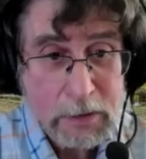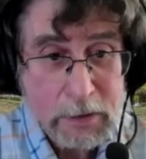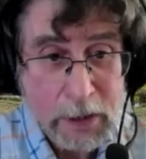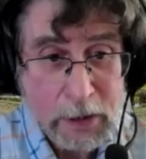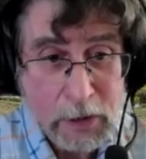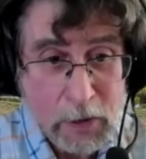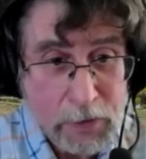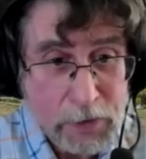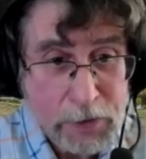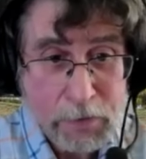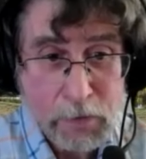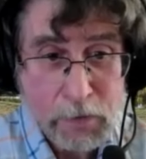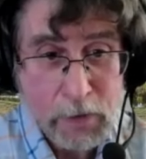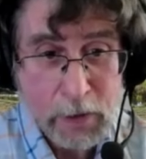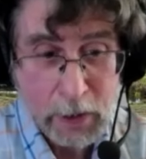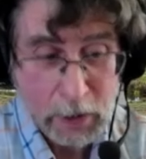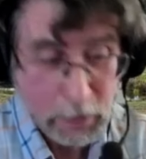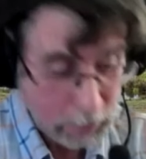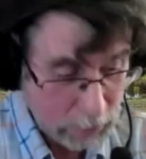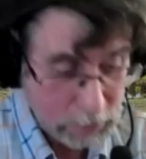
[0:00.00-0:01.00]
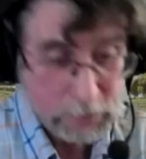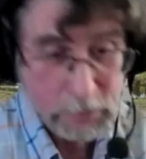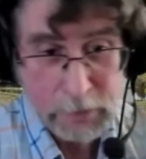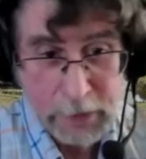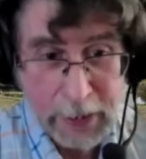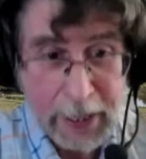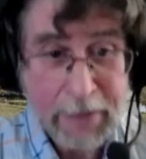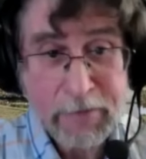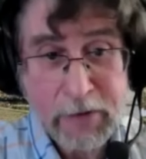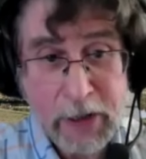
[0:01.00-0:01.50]
They go through there and
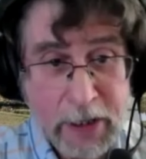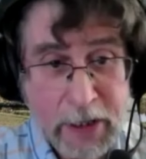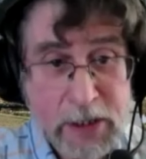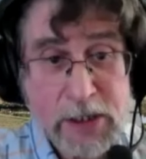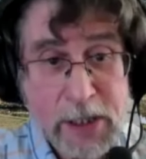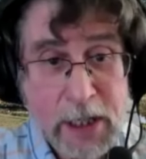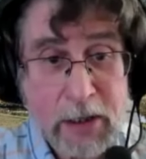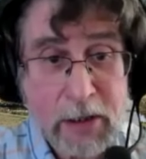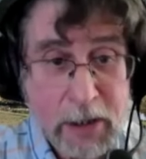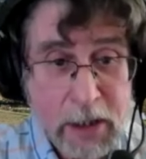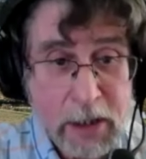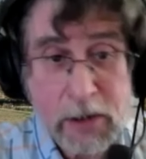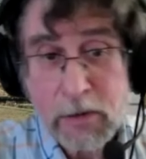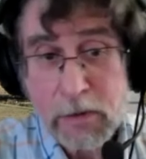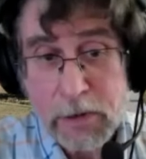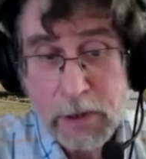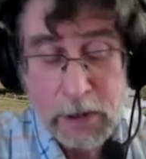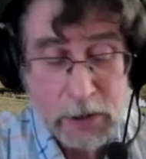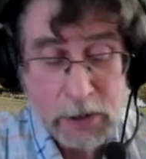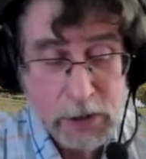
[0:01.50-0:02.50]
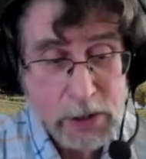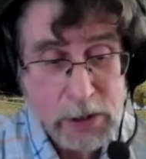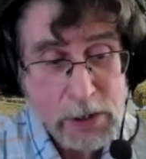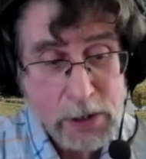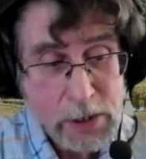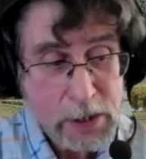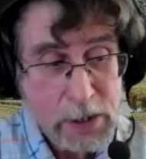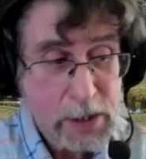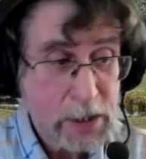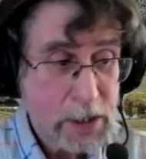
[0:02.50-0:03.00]
have their heads down and they do things.
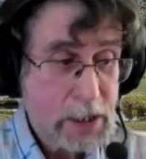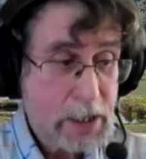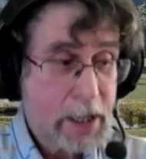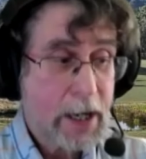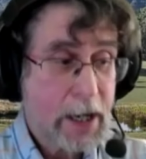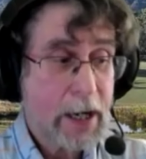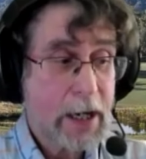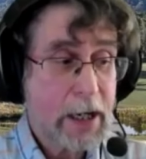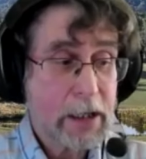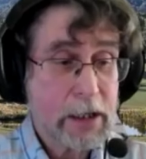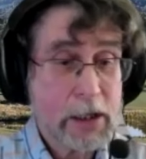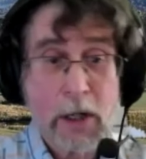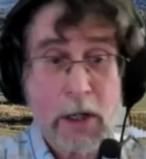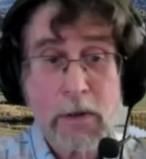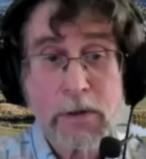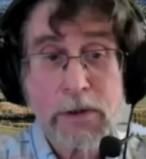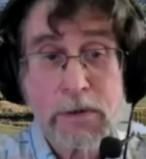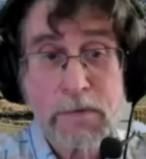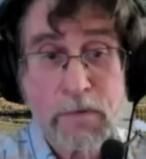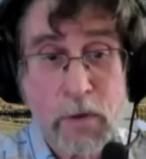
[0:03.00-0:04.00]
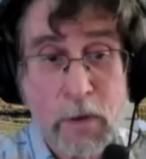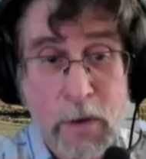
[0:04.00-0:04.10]
Goats, of